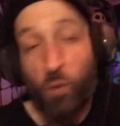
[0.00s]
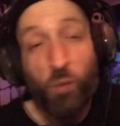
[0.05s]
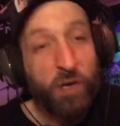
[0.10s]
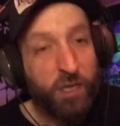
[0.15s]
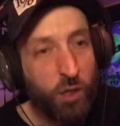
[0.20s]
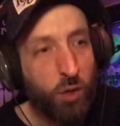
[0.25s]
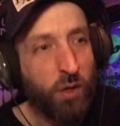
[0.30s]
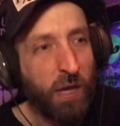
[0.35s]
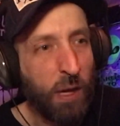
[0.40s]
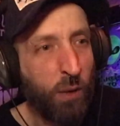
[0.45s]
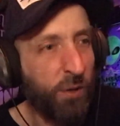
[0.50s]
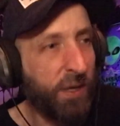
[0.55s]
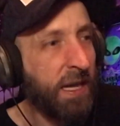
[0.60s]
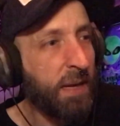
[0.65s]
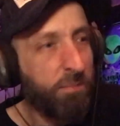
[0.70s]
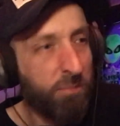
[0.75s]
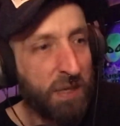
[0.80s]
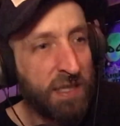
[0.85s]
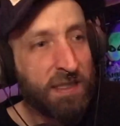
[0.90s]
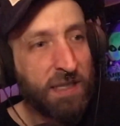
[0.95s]
We do that. We
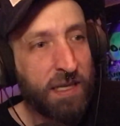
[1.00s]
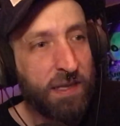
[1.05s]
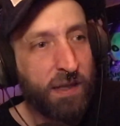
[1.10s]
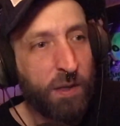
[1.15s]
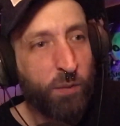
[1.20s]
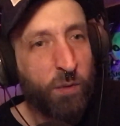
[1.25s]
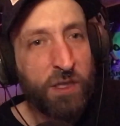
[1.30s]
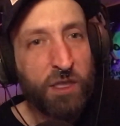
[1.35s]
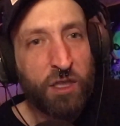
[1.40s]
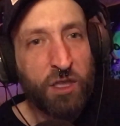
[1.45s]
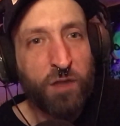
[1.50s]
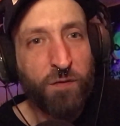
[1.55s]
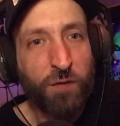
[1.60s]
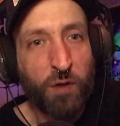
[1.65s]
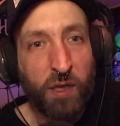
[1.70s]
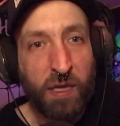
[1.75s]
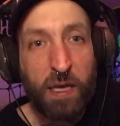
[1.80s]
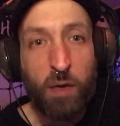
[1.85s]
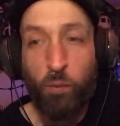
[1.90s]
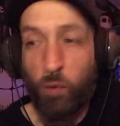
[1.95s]
get busy and then we just
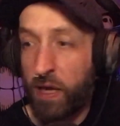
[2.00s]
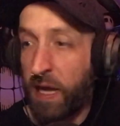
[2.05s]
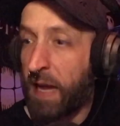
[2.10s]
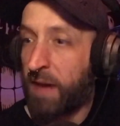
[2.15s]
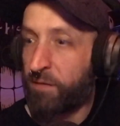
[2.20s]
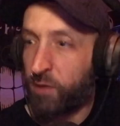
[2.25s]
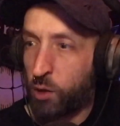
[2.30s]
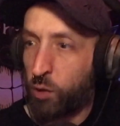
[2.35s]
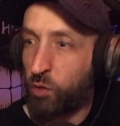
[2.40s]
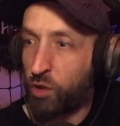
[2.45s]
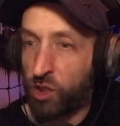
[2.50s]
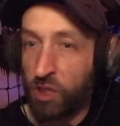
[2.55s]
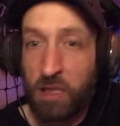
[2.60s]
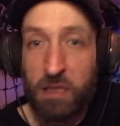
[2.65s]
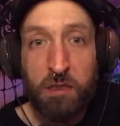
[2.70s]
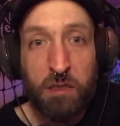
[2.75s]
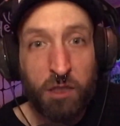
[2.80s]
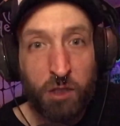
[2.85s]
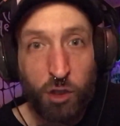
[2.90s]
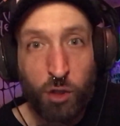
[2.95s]
forget we have new
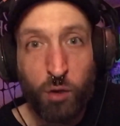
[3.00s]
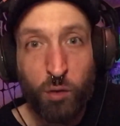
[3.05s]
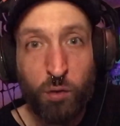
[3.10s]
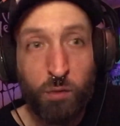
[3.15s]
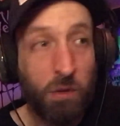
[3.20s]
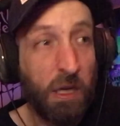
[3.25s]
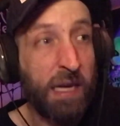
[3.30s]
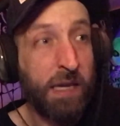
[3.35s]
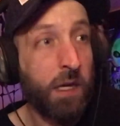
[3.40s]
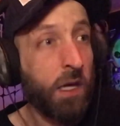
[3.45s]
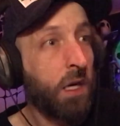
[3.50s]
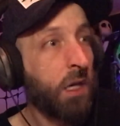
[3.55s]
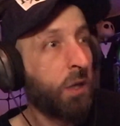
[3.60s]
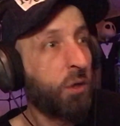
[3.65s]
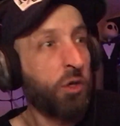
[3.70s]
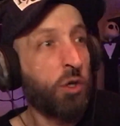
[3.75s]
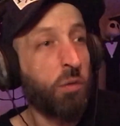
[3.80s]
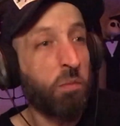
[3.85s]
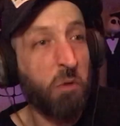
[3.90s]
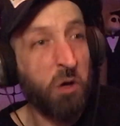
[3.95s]
shit to do, like
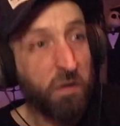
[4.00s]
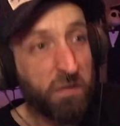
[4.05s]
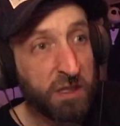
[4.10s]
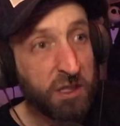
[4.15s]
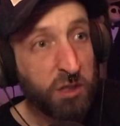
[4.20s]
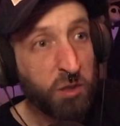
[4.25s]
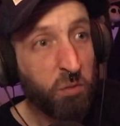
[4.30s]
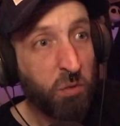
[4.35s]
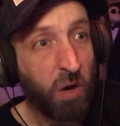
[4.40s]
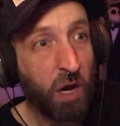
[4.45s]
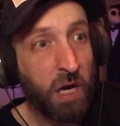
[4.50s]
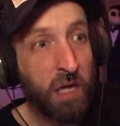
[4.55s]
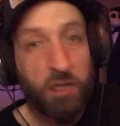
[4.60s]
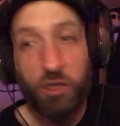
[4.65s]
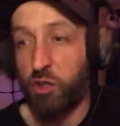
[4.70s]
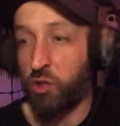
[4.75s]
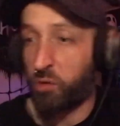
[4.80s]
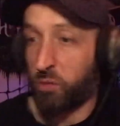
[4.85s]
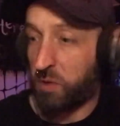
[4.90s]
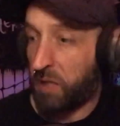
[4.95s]
new movies to
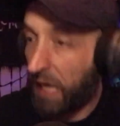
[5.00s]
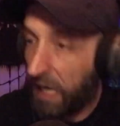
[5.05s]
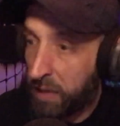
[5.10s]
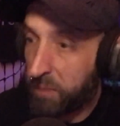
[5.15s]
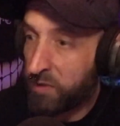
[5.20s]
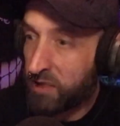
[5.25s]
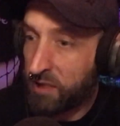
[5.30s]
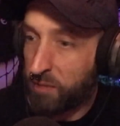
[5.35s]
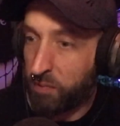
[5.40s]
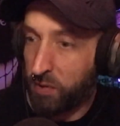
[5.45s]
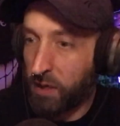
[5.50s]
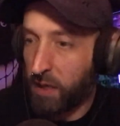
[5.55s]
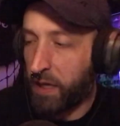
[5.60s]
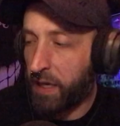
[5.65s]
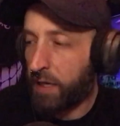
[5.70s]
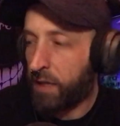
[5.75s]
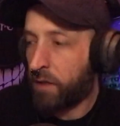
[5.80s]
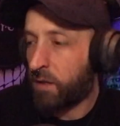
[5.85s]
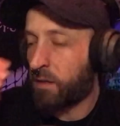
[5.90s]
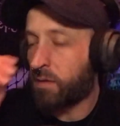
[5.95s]
watch, new games to
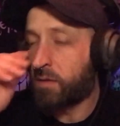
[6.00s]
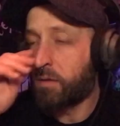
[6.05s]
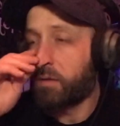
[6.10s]
play.